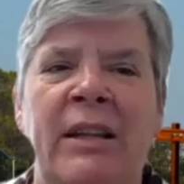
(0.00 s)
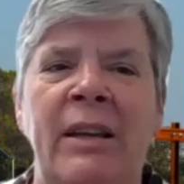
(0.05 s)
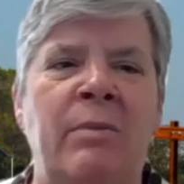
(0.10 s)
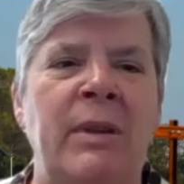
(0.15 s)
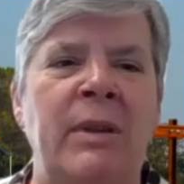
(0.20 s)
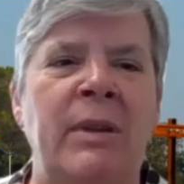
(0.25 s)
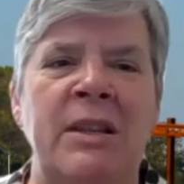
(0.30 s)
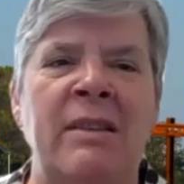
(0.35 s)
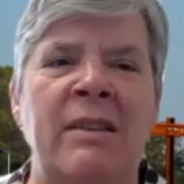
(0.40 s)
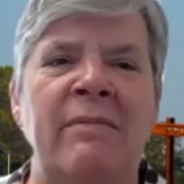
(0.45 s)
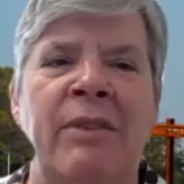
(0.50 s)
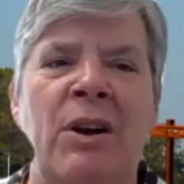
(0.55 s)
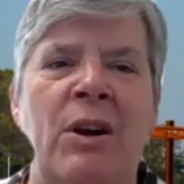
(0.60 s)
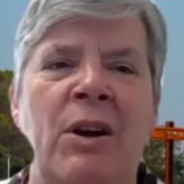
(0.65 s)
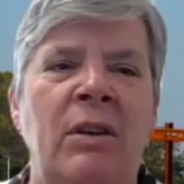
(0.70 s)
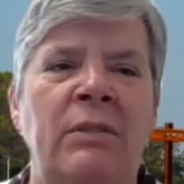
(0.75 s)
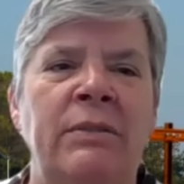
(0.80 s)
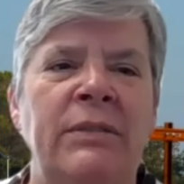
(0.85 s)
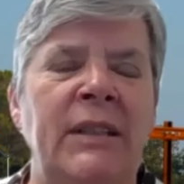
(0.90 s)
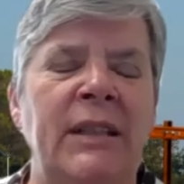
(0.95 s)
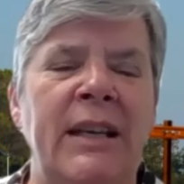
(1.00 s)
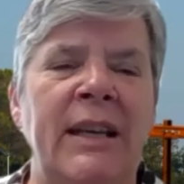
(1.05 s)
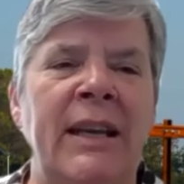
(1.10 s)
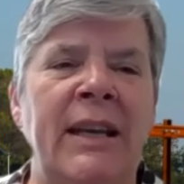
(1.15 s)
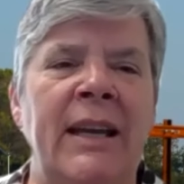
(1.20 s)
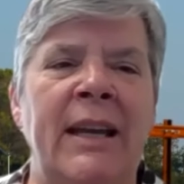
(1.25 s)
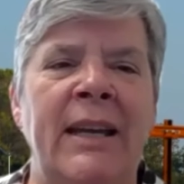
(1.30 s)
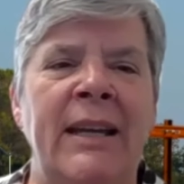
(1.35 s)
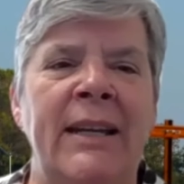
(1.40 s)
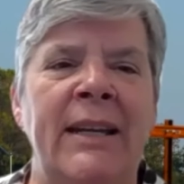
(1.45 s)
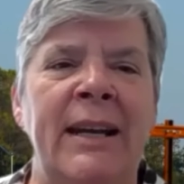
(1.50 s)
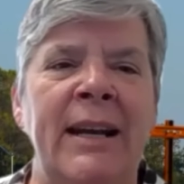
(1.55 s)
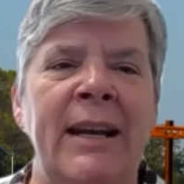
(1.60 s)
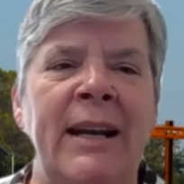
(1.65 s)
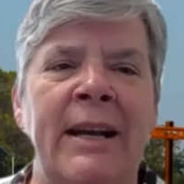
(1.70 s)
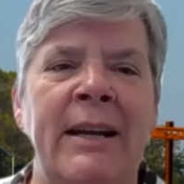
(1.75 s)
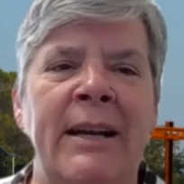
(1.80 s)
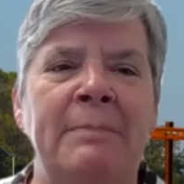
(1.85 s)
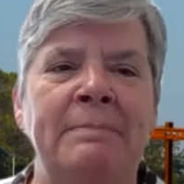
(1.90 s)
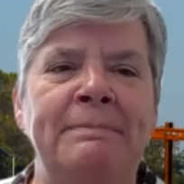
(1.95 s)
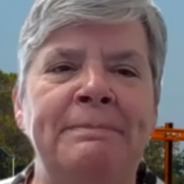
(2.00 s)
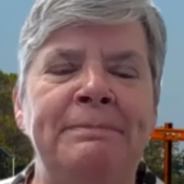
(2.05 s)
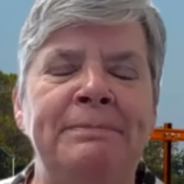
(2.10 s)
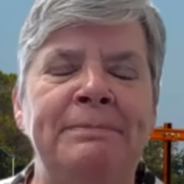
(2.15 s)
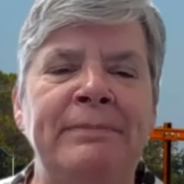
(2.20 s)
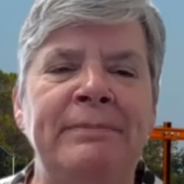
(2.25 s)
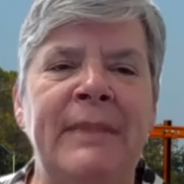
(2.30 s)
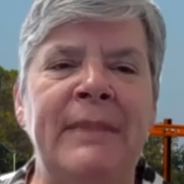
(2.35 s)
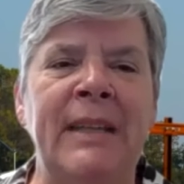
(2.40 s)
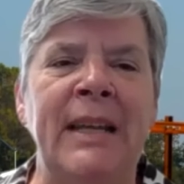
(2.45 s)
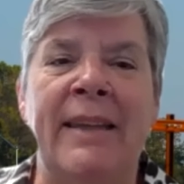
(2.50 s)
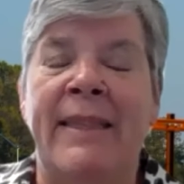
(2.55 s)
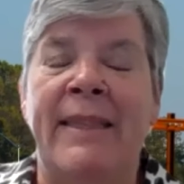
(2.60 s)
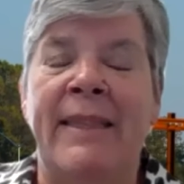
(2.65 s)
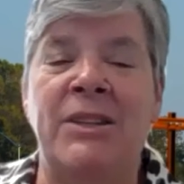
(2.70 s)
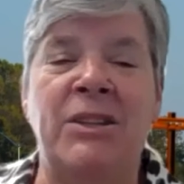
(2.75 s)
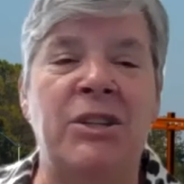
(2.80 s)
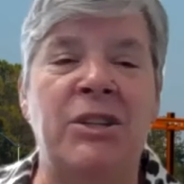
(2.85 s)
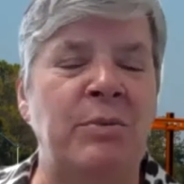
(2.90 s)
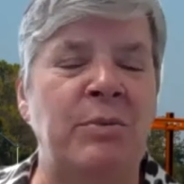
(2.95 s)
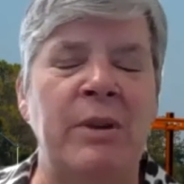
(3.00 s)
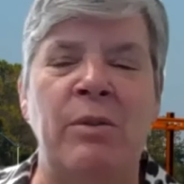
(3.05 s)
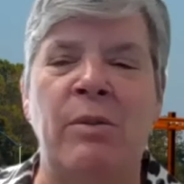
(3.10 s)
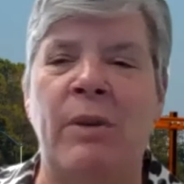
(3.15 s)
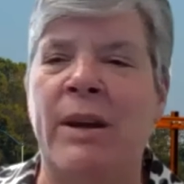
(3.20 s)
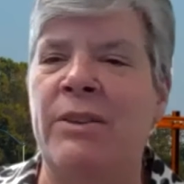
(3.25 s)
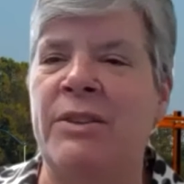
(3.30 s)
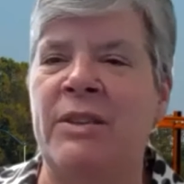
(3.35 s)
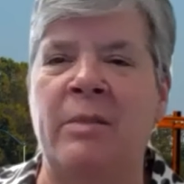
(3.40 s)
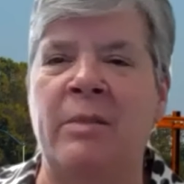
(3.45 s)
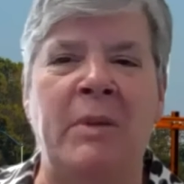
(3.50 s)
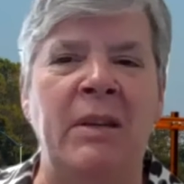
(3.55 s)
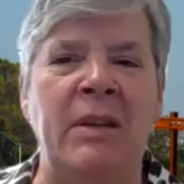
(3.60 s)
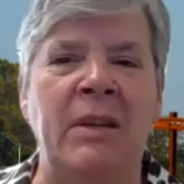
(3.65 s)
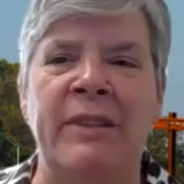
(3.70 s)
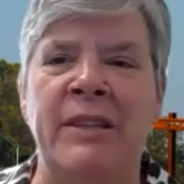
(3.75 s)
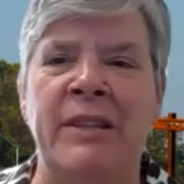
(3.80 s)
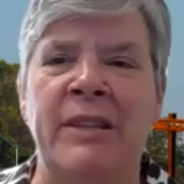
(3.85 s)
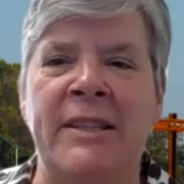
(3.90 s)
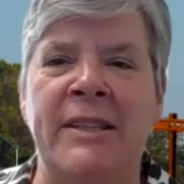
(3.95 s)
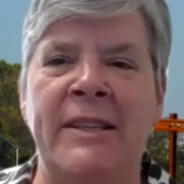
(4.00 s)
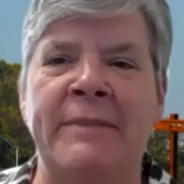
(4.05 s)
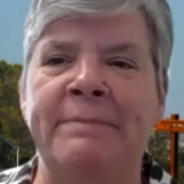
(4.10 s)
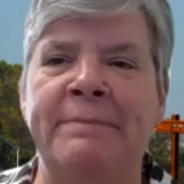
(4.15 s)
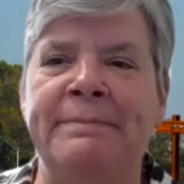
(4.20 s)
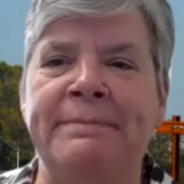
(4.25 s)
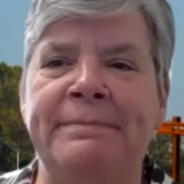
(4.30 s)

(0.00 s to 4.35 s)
a risk involved and um, and that just requires some convincing